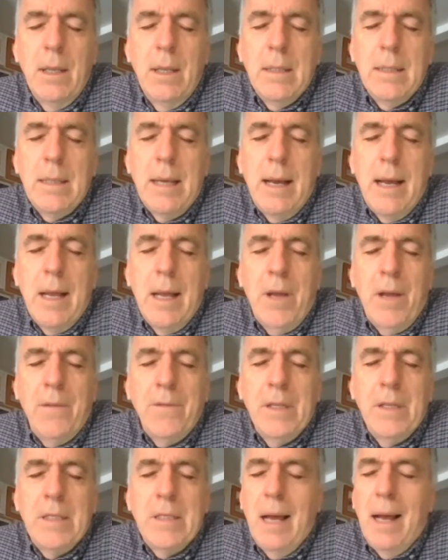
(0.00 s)
time
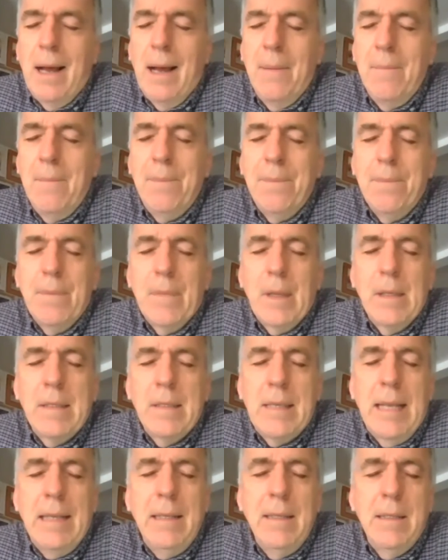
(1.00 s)
after time
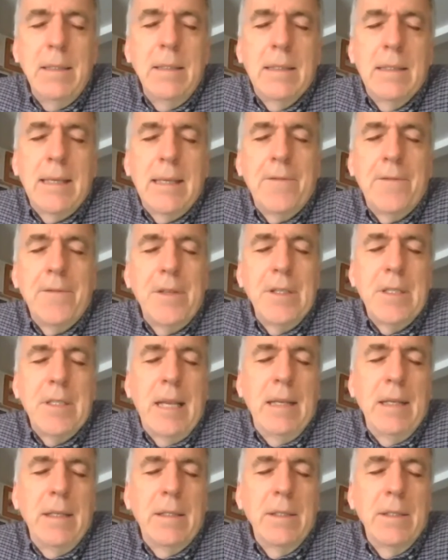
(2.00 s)
sentence after
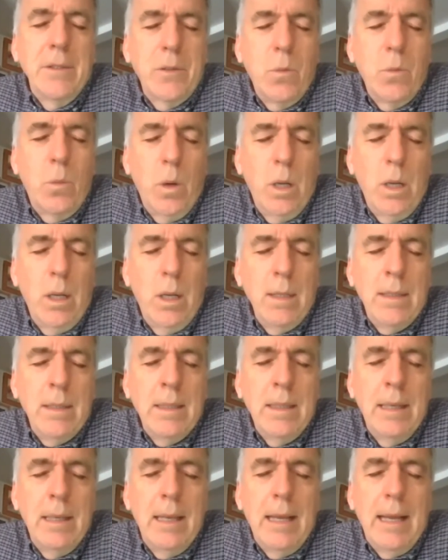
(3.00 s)
sentence, word
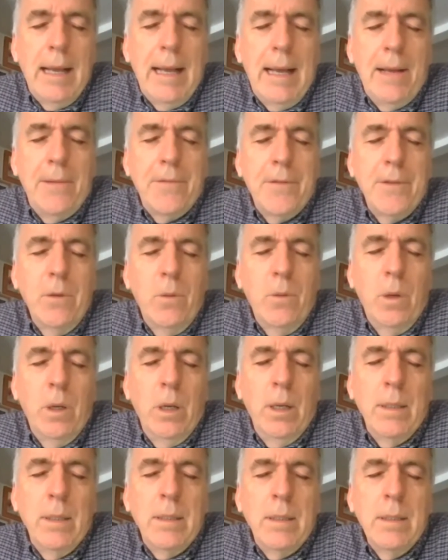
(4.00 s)
after
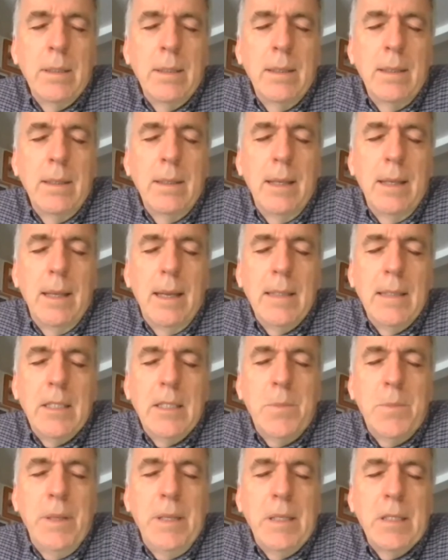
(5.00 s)
word, and
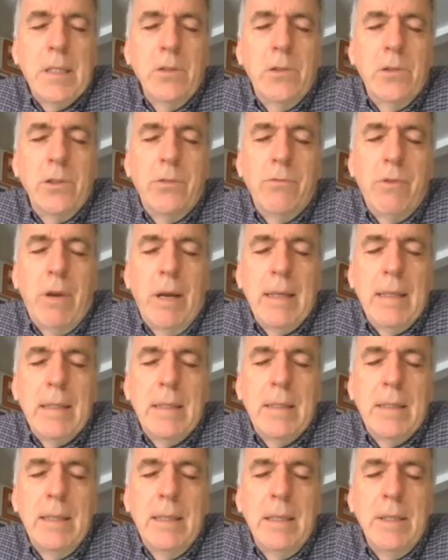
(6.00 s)
speaks, Lord,
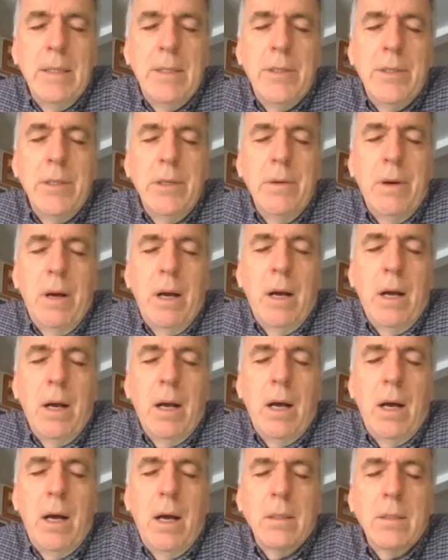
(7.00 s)
right into our
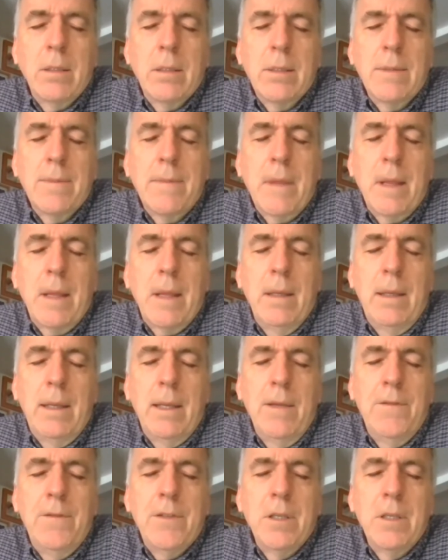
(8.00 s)
hearts and
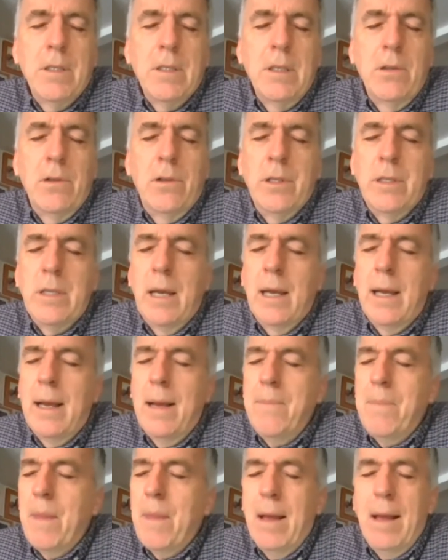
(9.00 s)
gives us, Lord, uh,
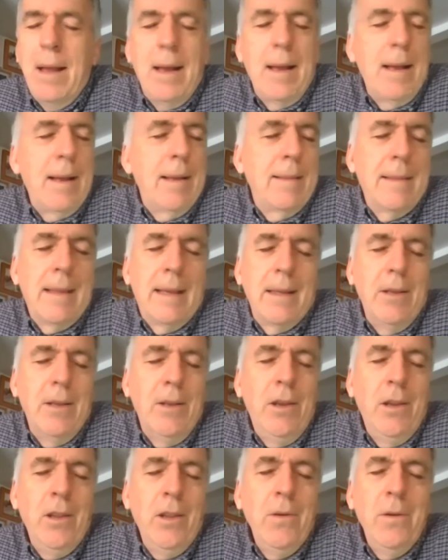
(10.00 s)
uh, that
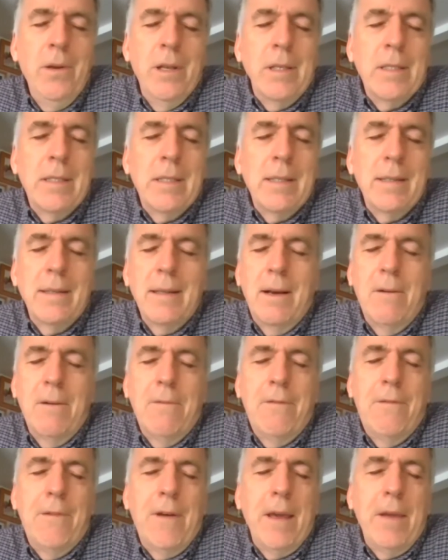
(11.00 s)
newness
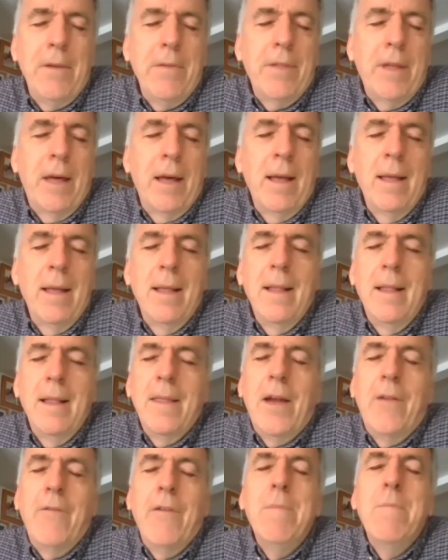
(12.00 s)
of faith, that,
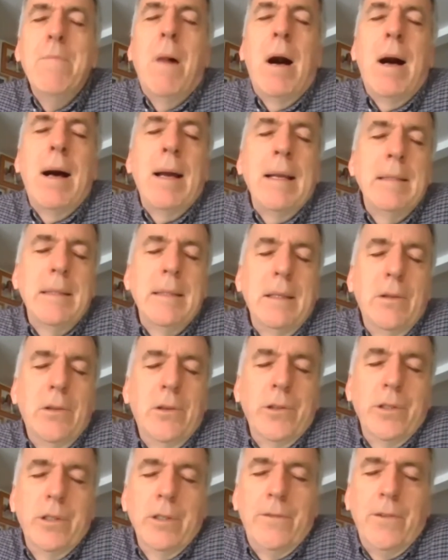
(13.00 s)
that reminder,
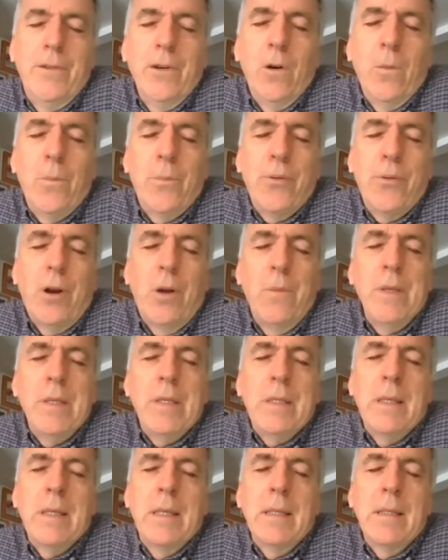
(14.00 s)
Lord, of your
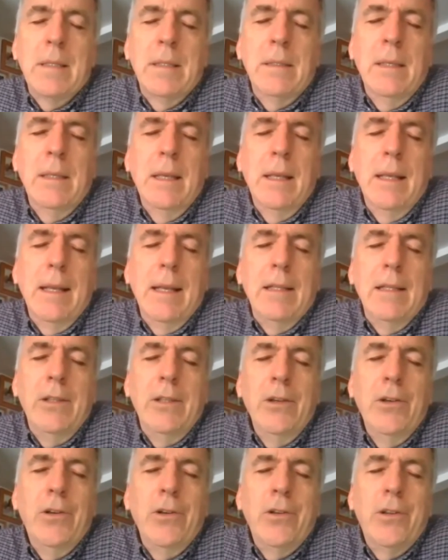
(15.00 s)
promises and, and
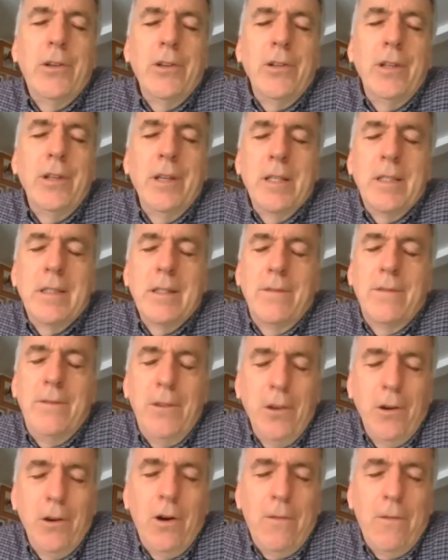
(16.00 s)
your goodness, of
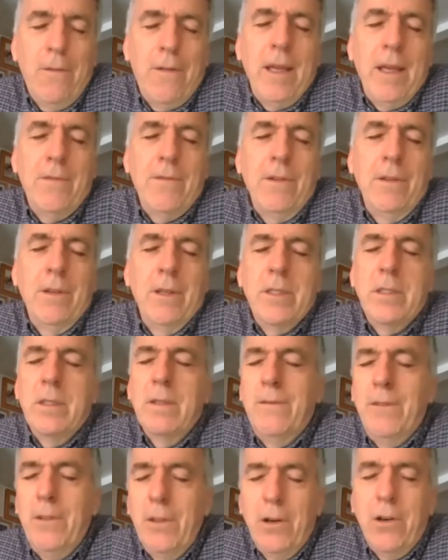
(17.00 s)
your faithfulness,
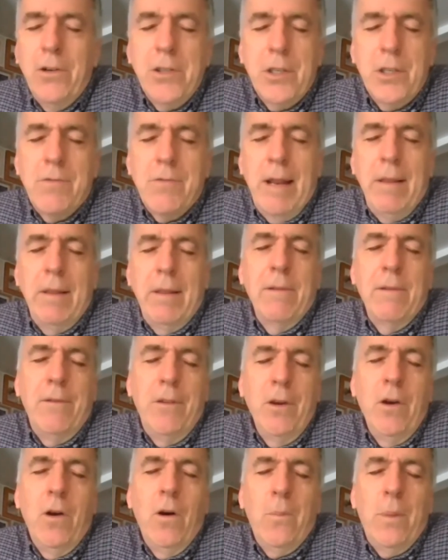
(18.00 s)
of your strength, of
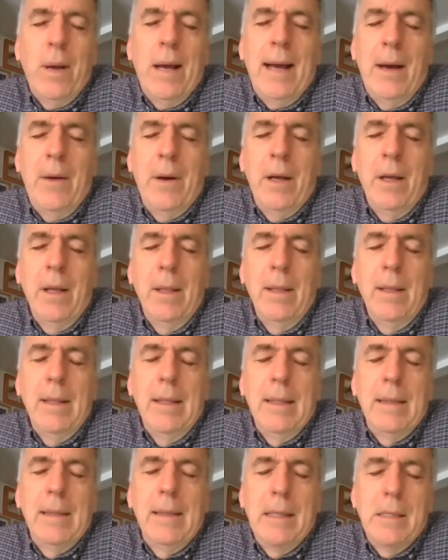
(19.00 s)
your power
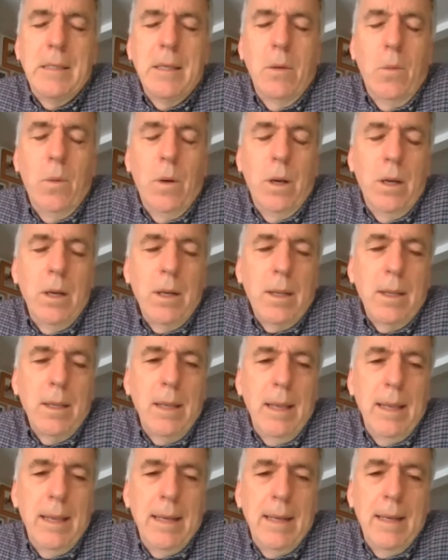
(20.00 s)
that's at work
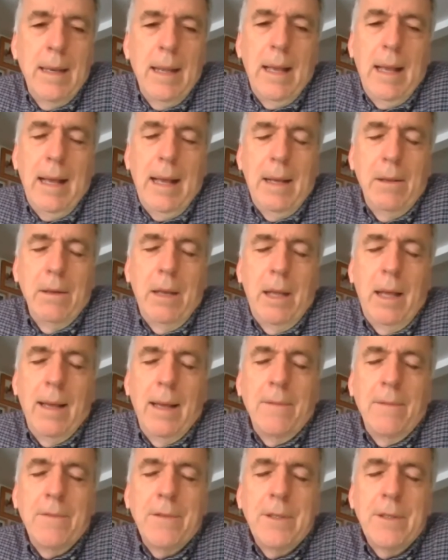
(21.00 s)
in our
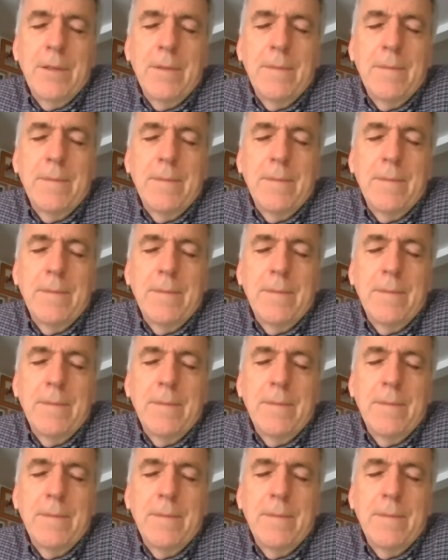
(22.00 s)
lives.